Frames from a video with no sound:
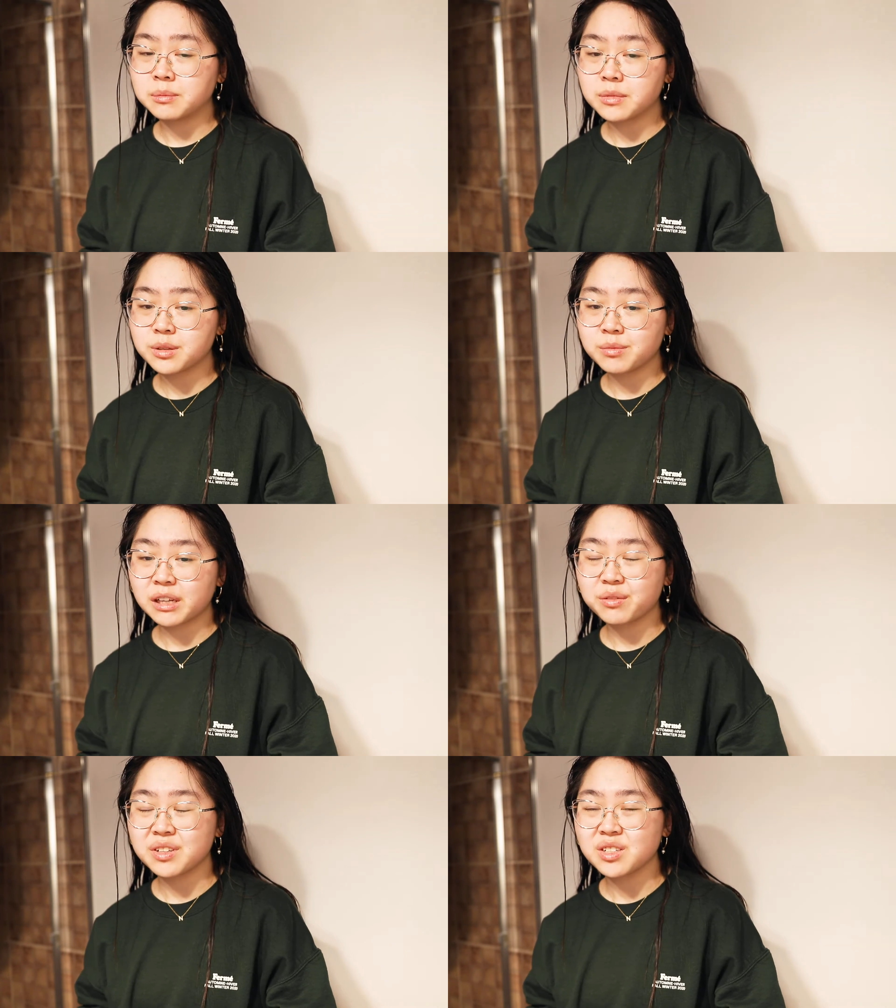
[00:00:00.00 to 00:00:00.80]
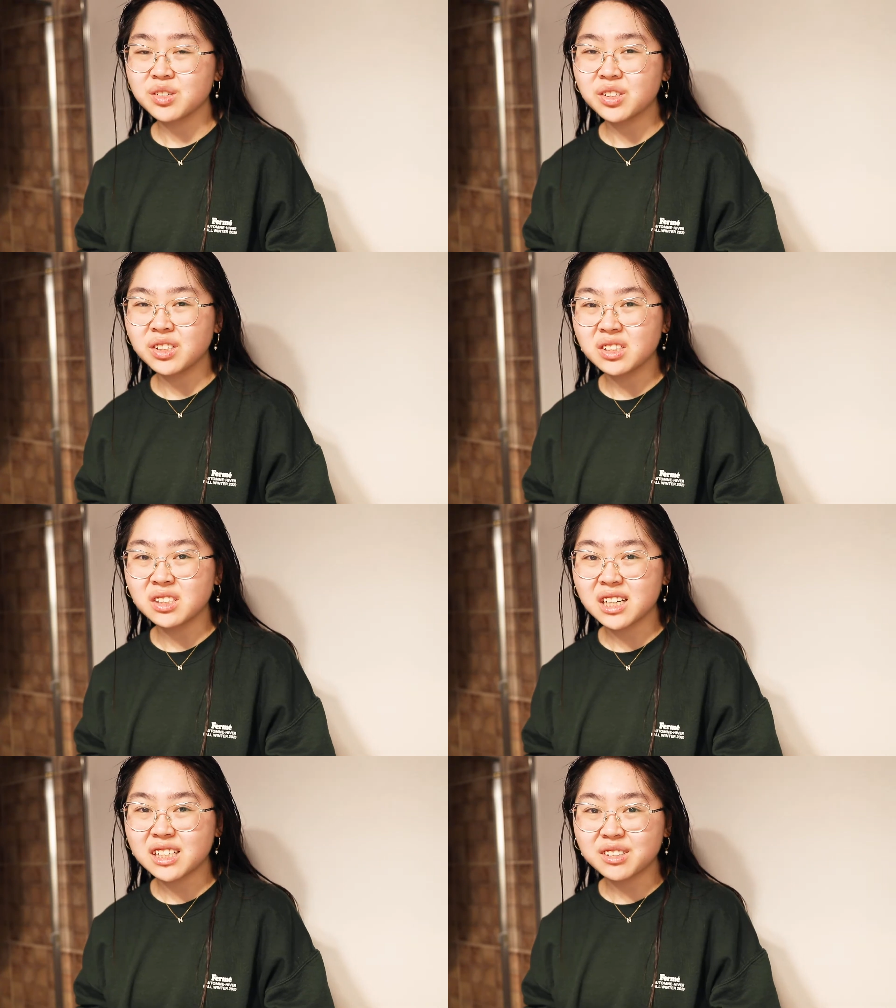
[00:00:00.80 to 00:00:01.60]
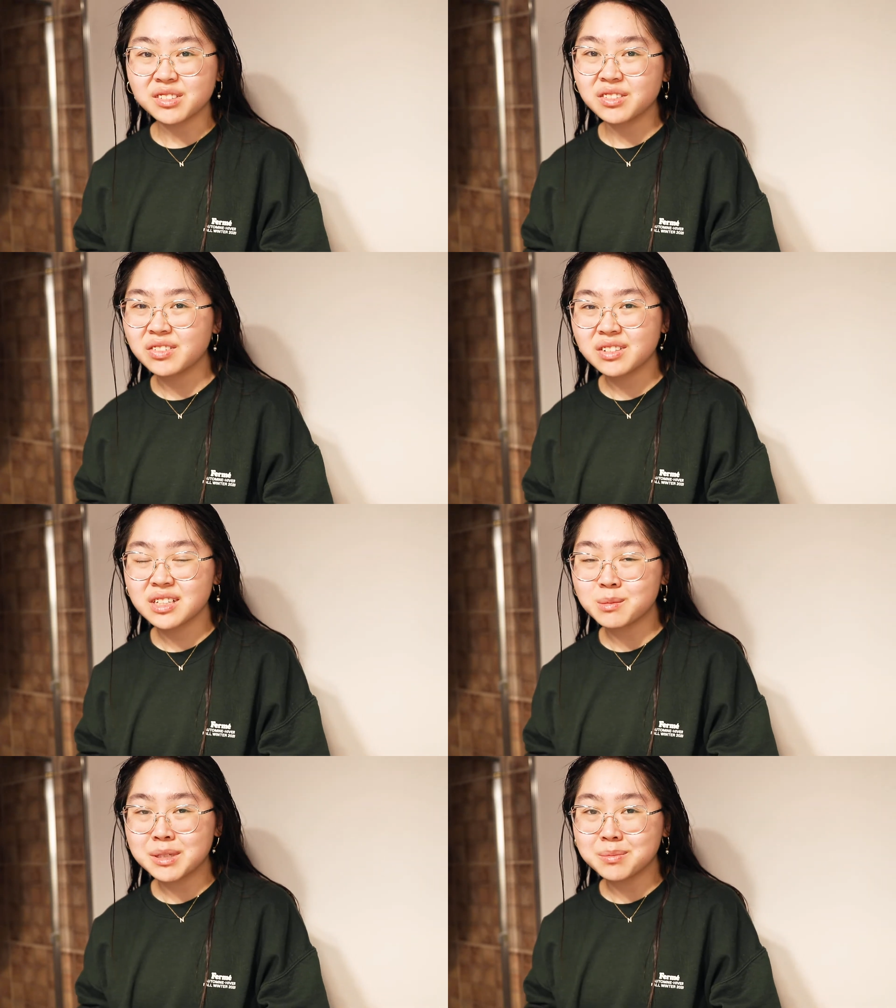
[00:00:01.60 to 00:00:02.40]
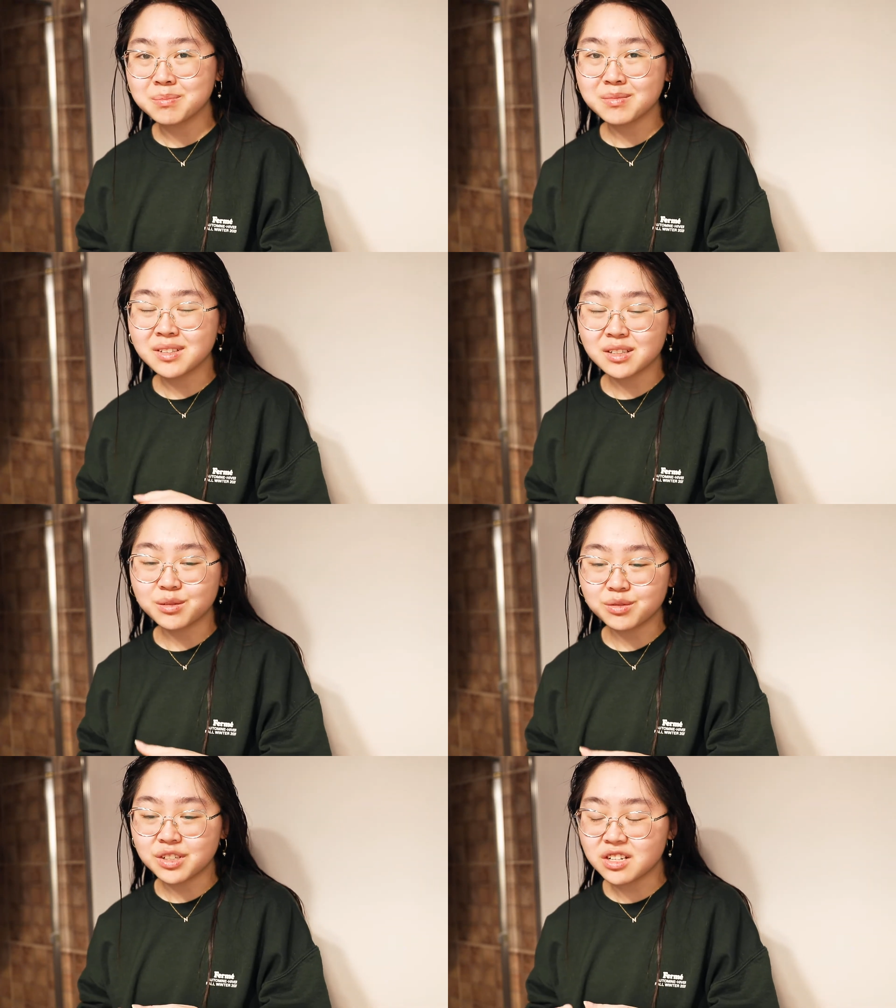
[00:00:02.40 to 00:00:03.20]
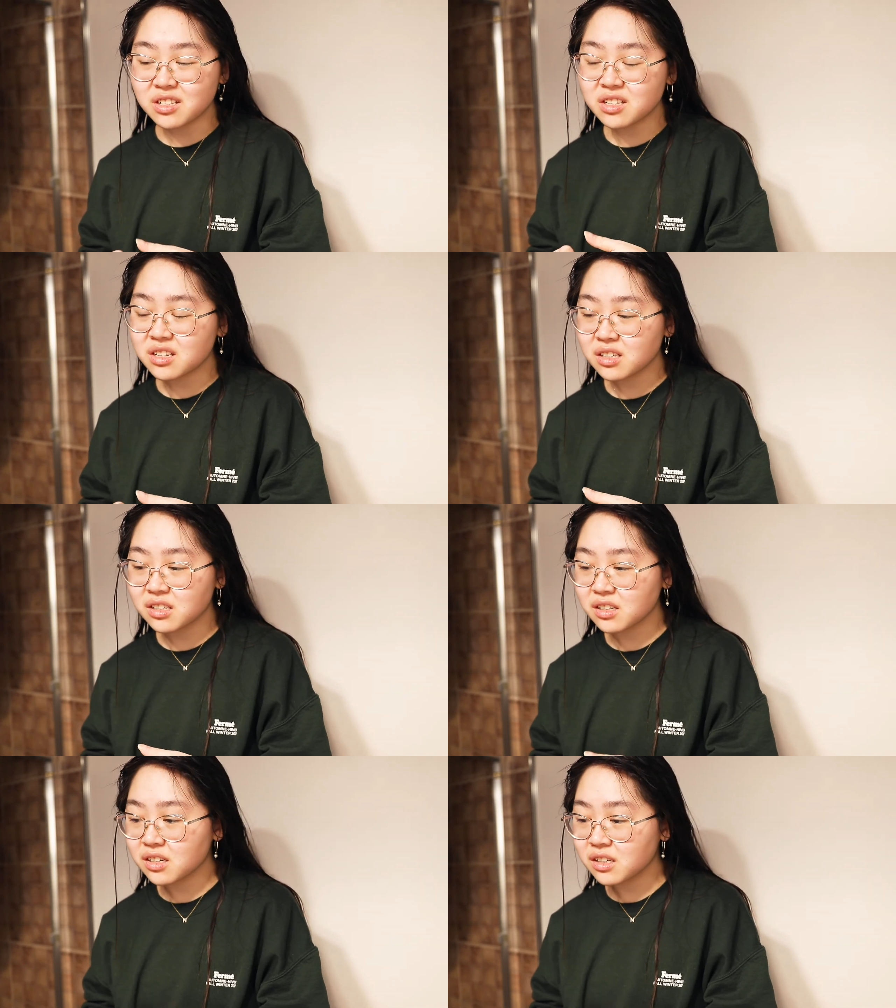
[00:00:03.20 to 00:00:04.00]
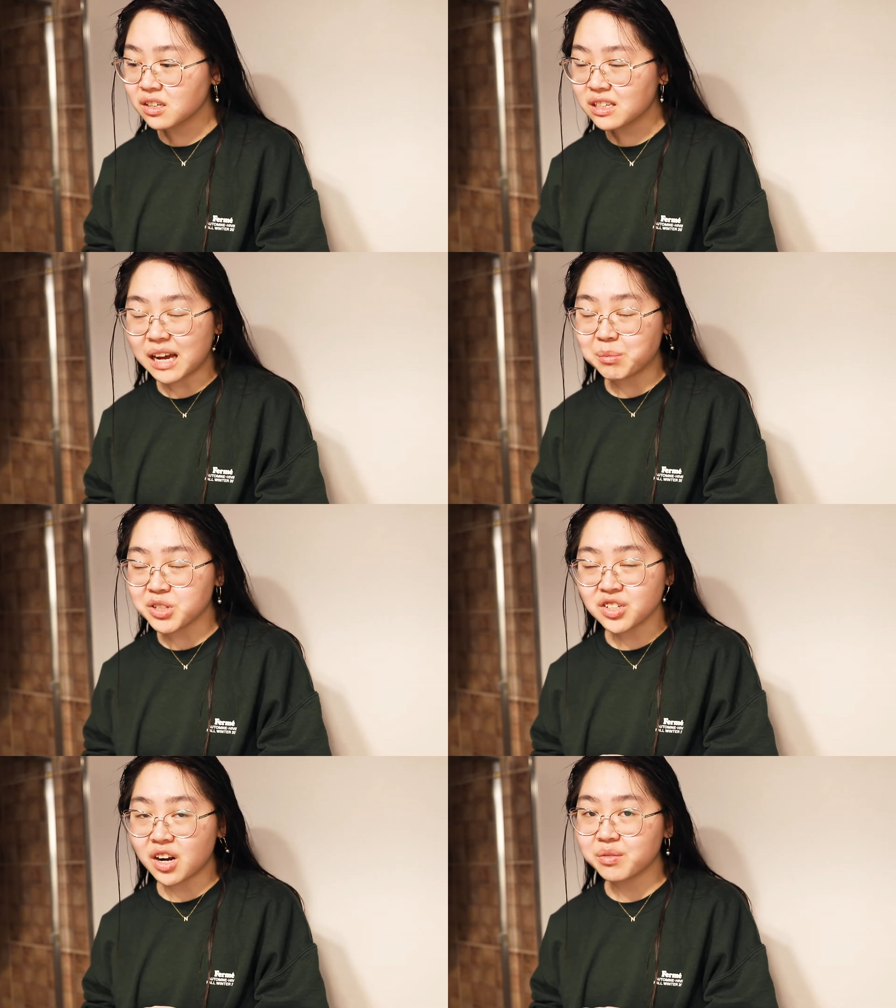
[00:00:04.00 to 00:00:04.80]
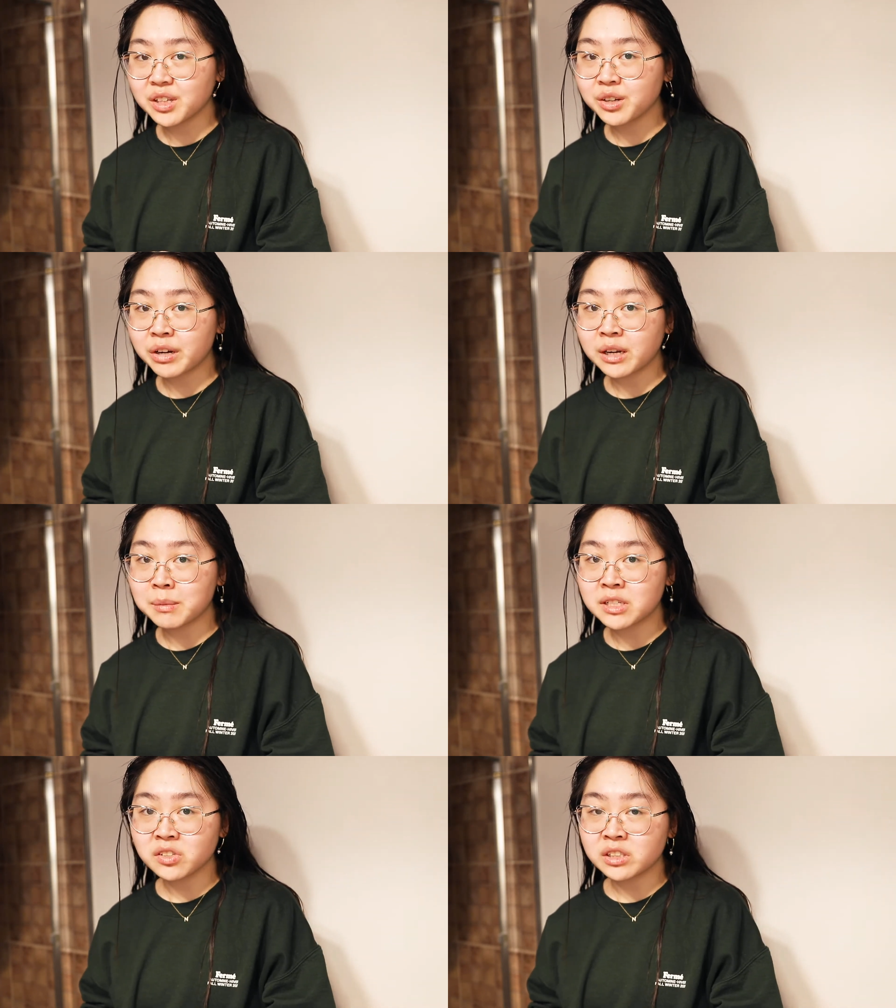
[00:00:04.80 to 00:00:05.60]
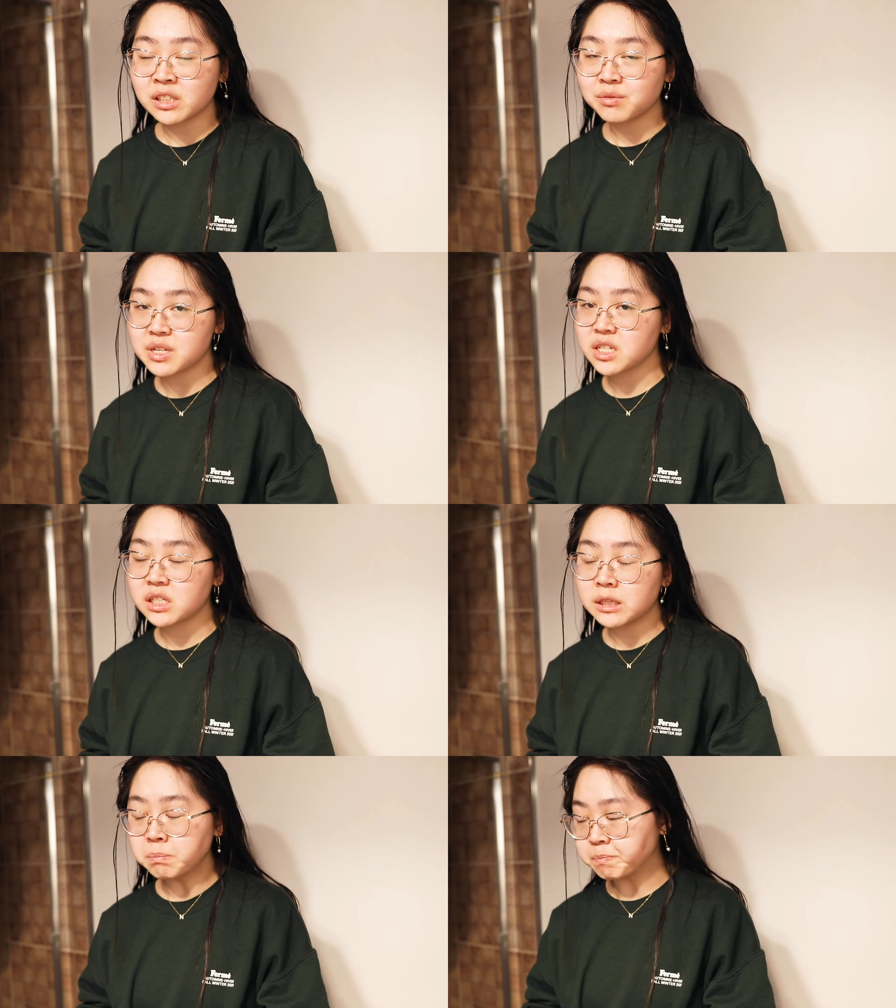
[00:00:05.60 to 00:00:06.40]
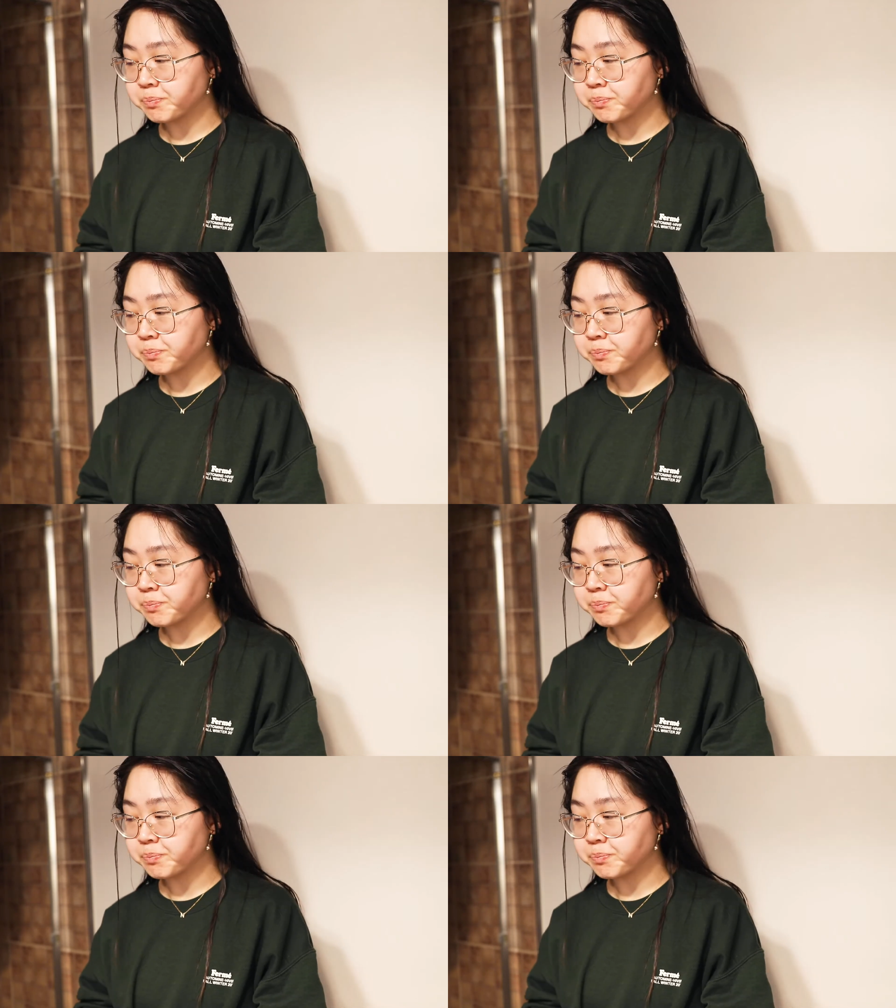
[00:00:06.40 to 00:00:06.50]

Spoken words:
some like physical kind of symptoms of I'm just not feeling great mentally and physically.